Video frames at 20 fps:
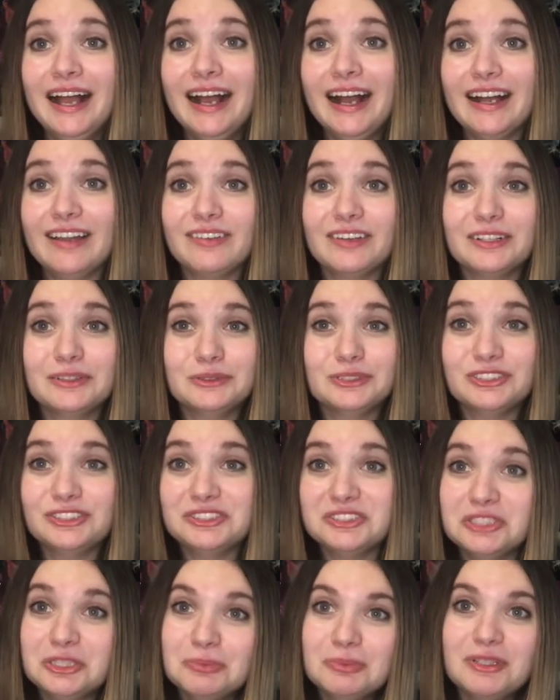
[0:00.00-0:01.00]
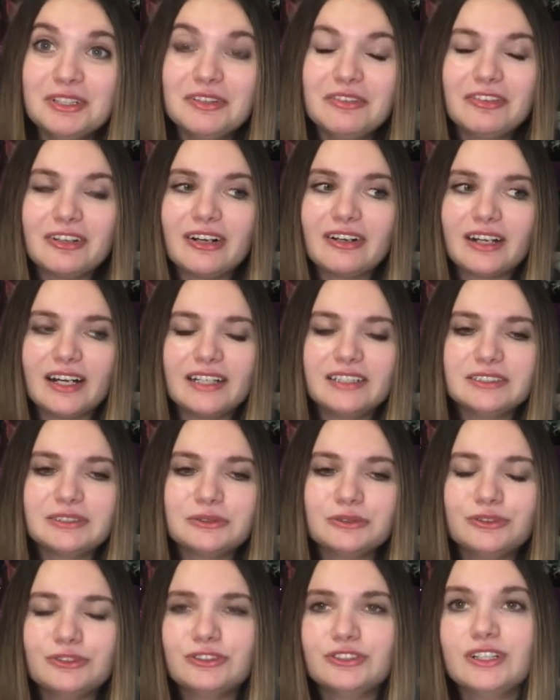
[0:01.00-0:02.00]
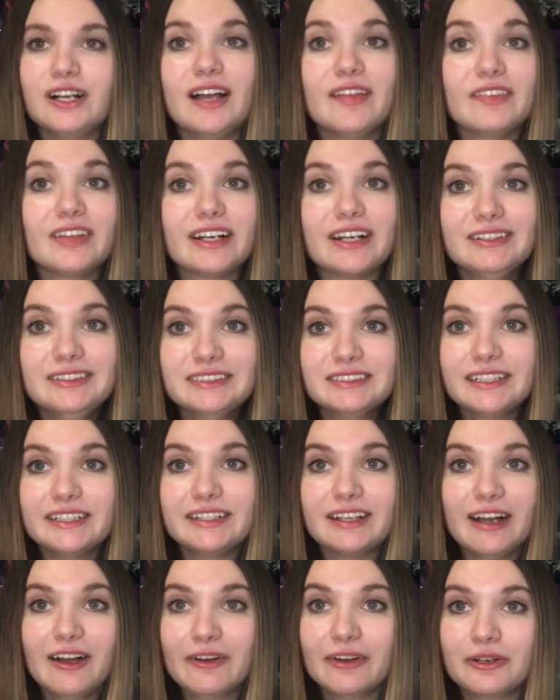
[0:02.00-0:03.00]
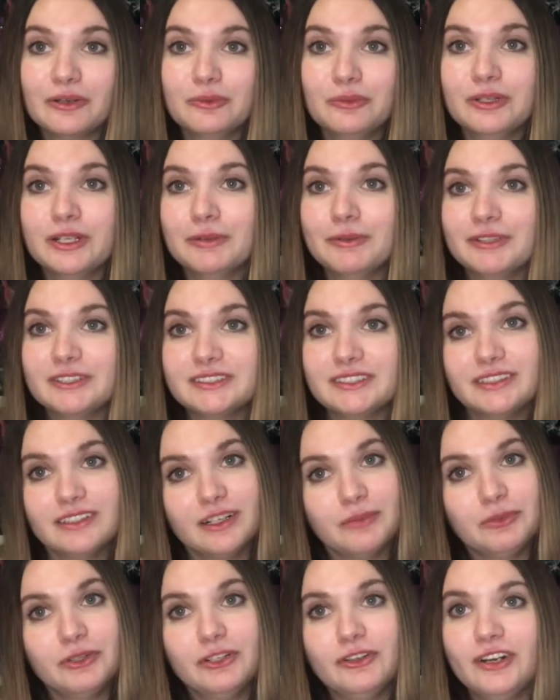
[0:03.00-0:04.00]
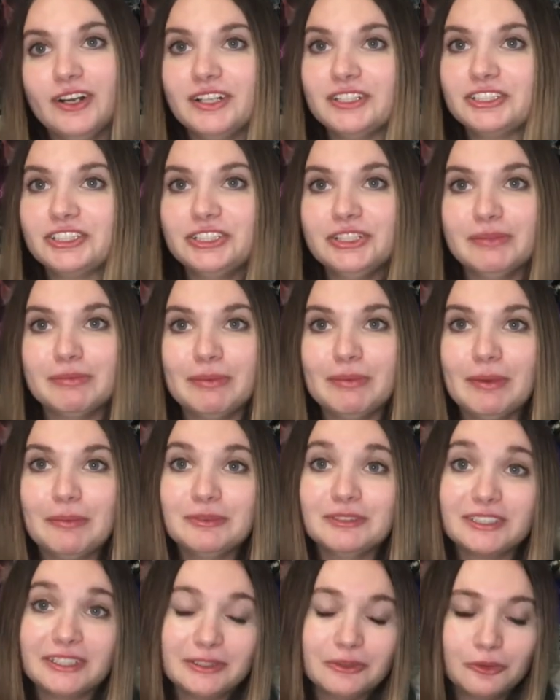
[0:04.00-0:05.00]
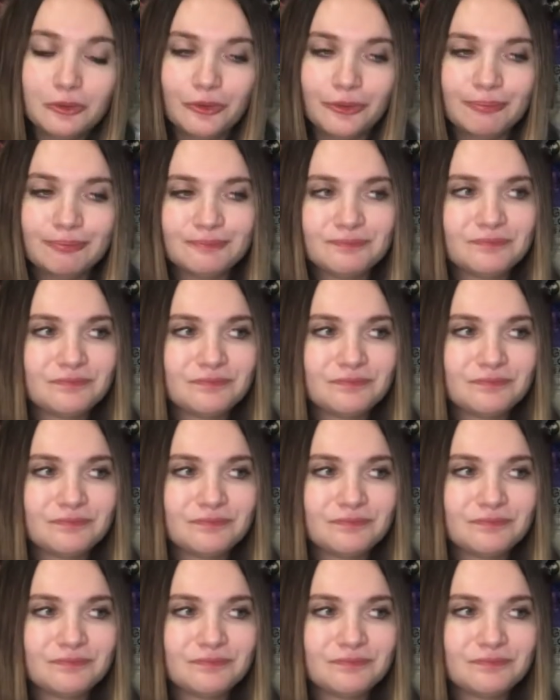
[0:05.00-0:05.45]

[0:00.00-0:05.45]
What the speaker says: I thought it was stupid throughout high school, and then I was like, I don't know when, I was like, I'm gonna rush, and my mom was like, cool.